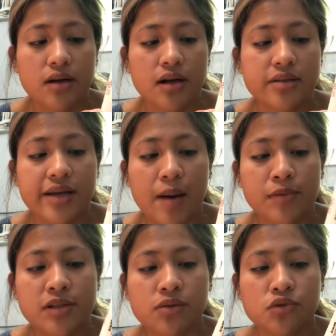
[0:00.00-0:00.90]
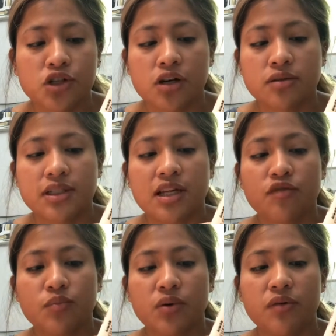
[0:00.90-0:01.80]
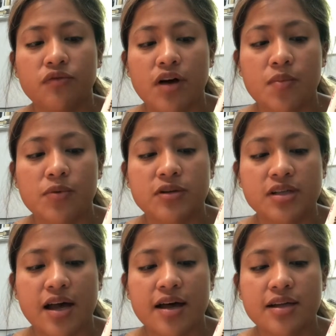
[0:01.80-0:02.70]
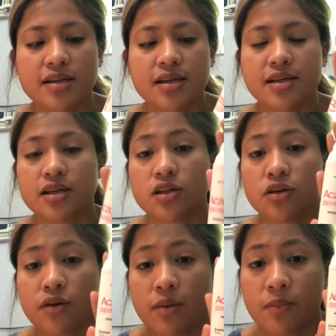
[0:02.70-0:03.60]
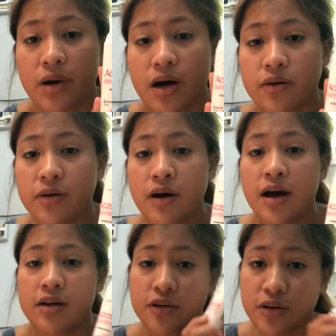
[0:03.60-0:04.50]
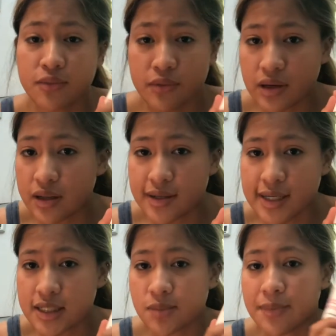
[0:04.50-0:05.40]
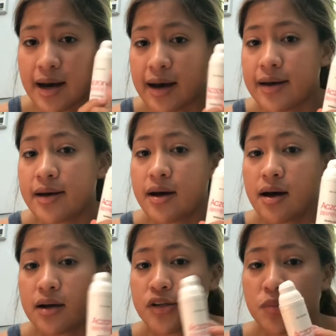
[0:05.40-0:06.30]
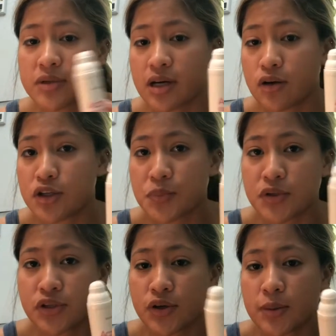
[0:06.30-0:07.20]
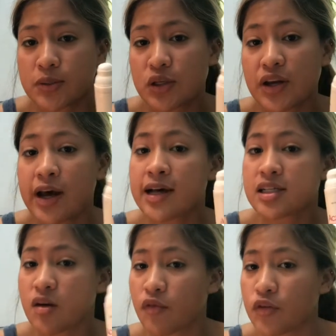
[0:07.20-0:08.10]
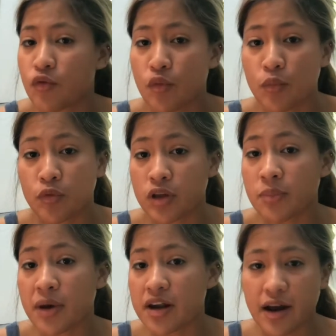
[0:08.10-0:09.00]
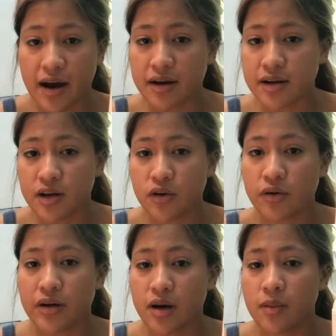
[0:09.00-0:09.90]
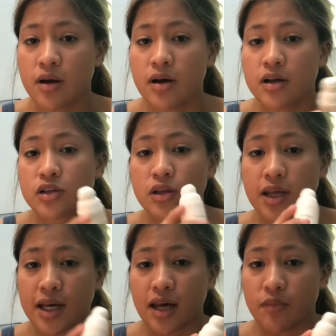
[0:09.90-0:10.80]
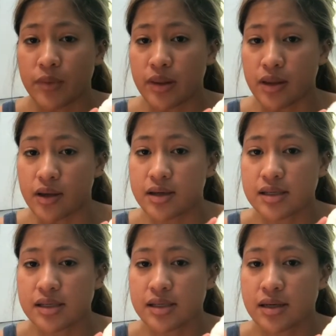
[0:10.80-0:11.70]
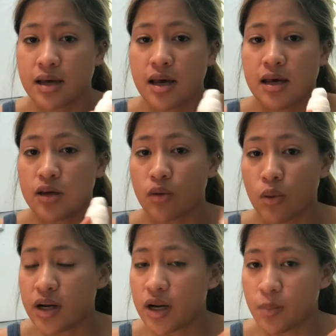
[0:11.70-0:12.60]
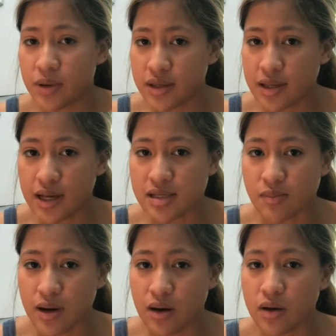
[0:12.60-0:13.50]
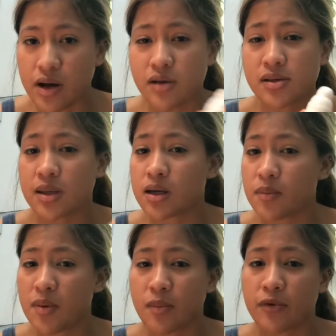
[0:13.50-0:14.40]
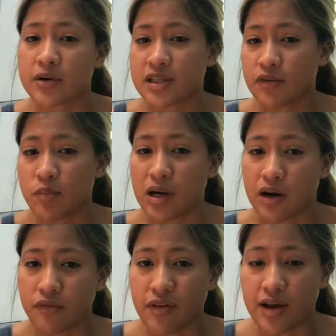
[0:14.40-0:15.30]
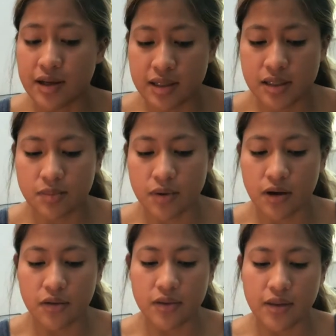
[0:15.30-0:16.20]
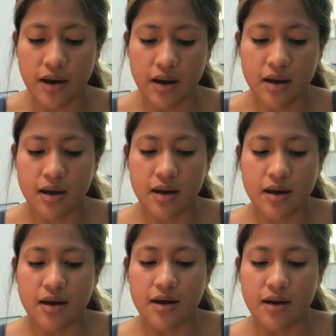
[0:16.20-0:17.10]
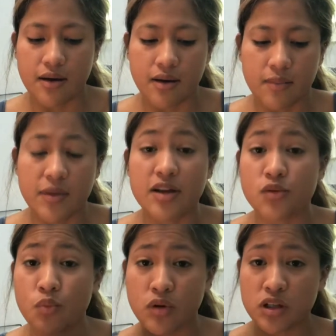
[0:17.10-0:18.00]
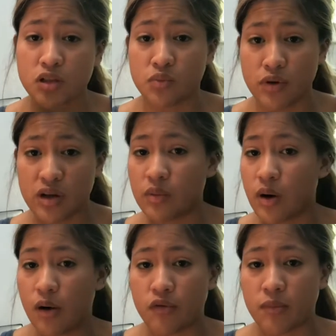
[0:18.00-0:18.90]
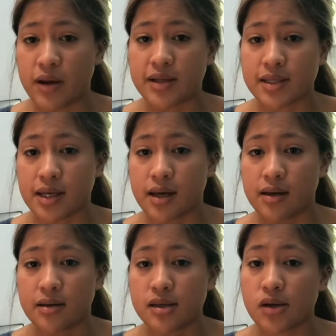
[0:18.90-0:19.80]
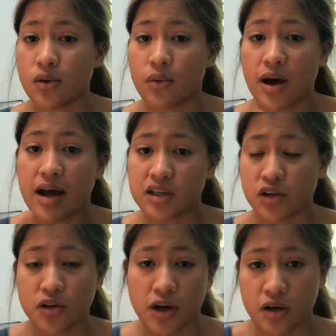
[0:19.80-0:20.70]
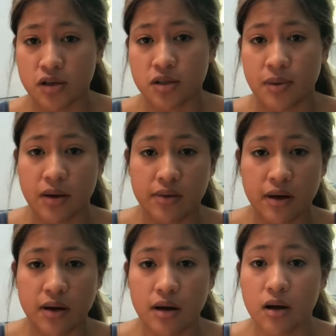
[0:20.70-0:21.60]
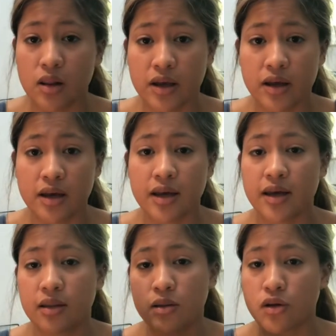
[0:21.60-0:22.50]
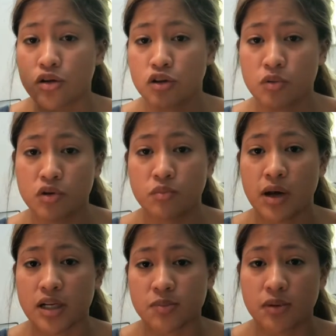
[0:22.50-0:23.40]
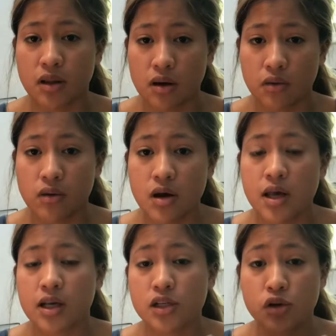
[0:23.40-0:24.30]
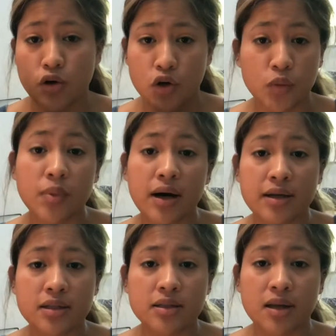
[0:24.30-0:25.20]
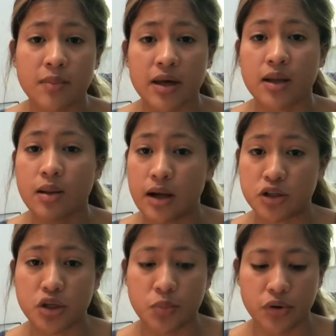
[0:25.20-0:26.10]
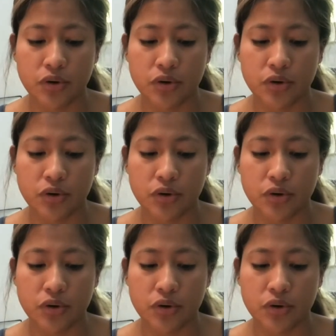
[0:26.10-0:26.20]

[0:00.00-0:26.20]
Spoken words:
Dapazone gel in 7.5%. It's a 60-gram bottle. You can only get this by a dermatology prescription. I suffered from really bad acne growing up, so they gave me this. You only pea-sized amount. I used a little bit more because I have a bigger face, but other than that, it's worked really well for my skin. So ask your doctors about that. I'll link it in the description box below because their coupons can make it a lot cheaper.